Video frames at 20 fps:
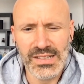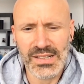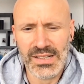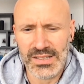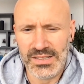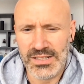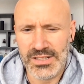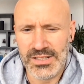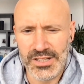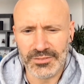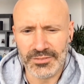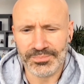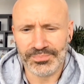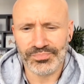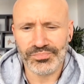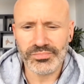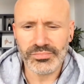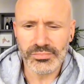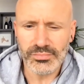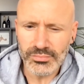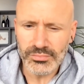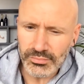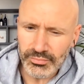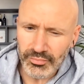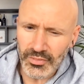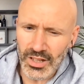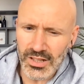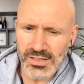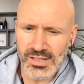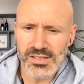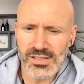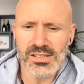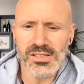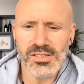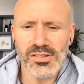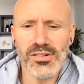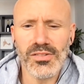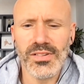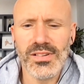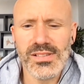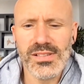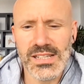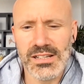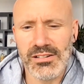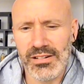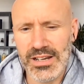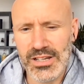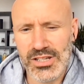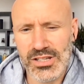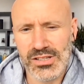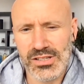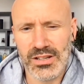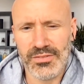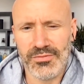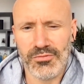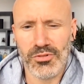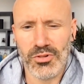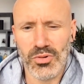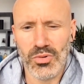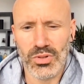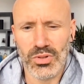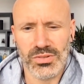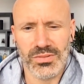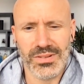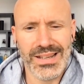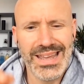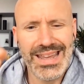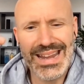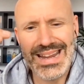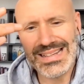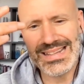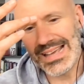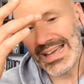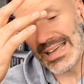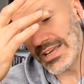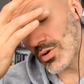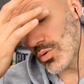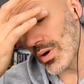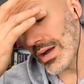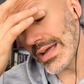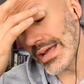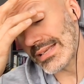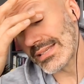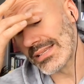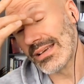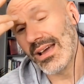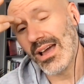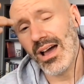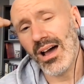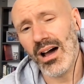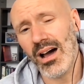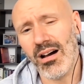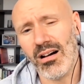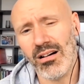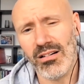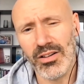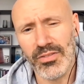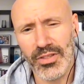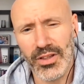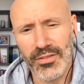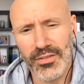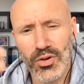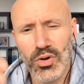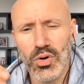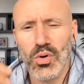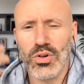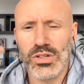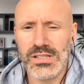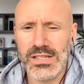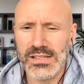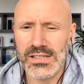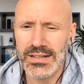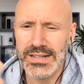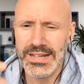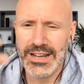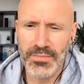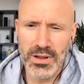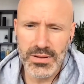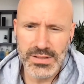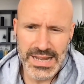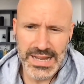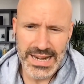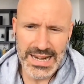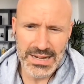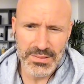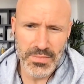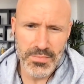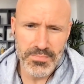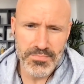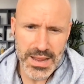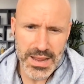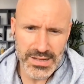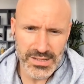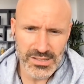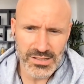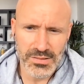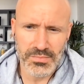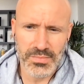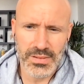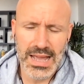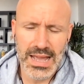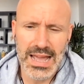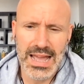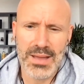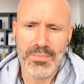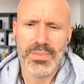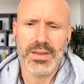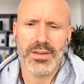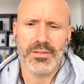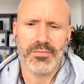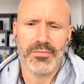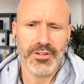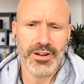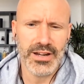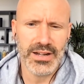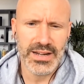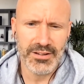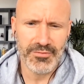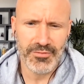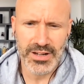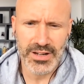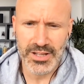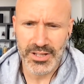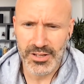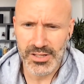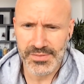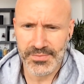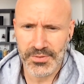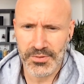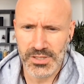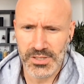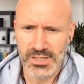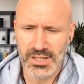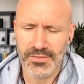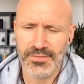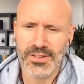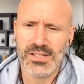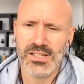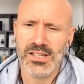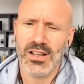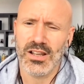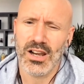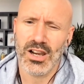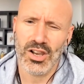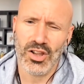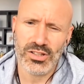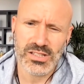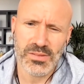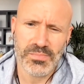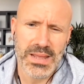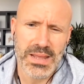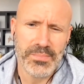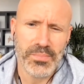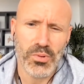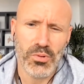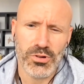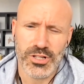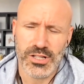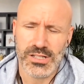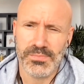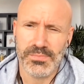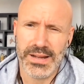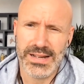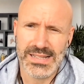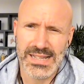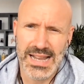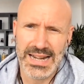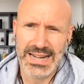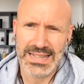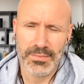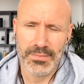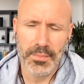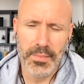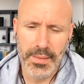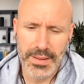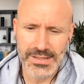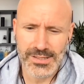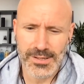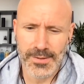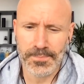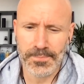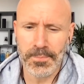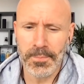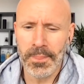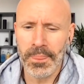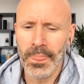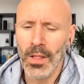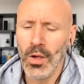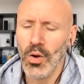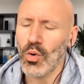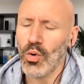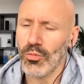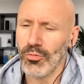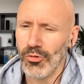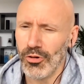to do. So some sort of considerations overall, some key takeaways are that, of course, this idea of maintaining momentum can be really, really useful. So for a lot of people, just maintaining the momentum, or